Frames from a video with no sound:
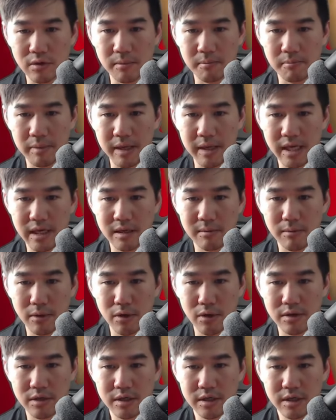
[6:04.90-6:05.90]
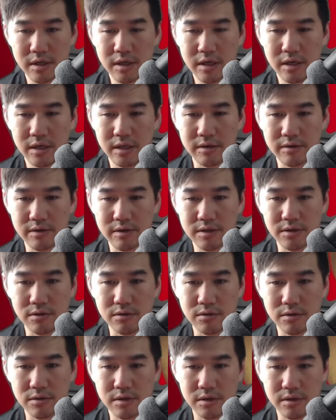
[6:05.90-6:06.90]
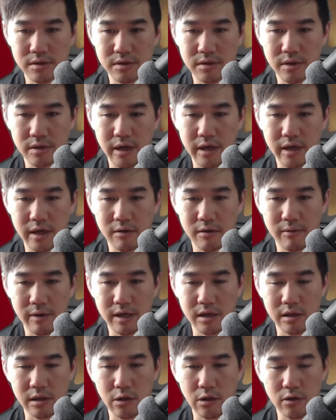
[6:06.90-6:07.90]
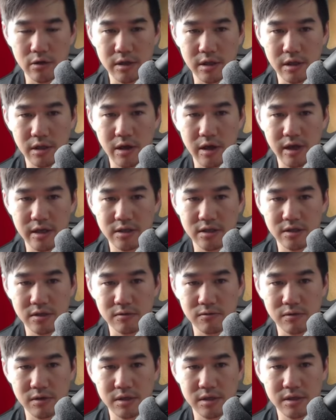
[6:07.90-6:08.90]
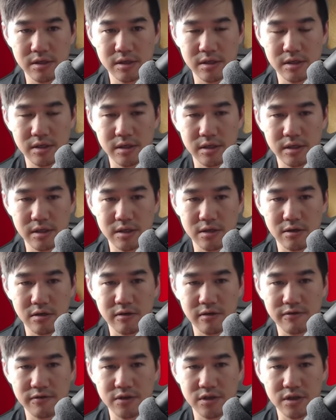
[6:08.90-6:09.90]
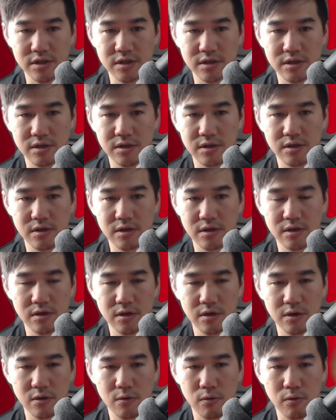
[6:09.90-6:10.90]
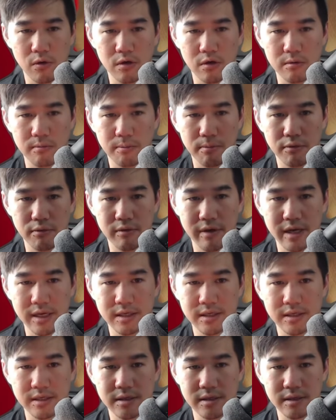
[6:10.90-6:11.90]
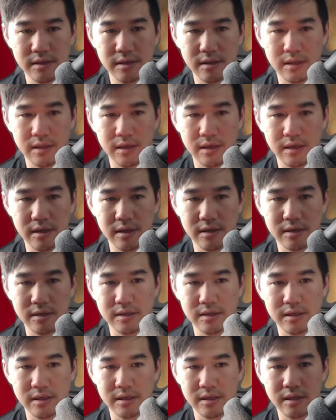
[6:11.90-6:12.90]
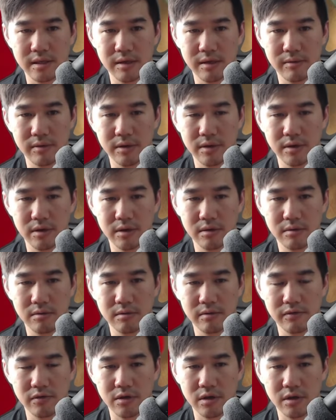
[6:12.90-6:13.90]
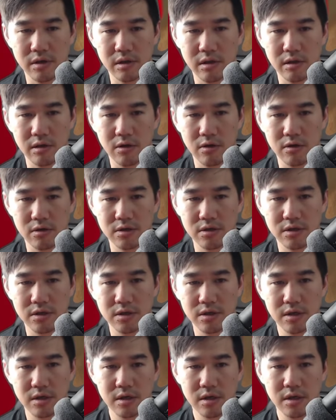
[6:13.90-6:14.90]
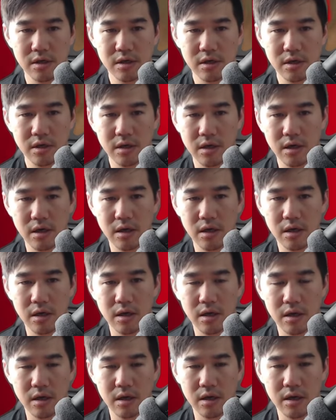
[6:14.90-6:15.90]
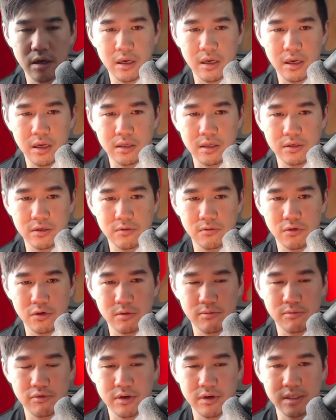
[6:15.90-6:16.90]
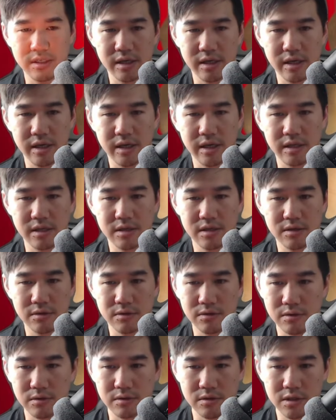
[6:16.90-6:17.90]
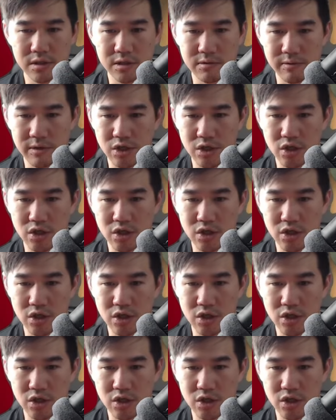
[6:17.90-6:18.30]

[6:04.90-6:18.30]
beacon mode. There is also a way to lock the lights. So once it's off, just quad press, and there we go, we've got it locked, and quad press again to switch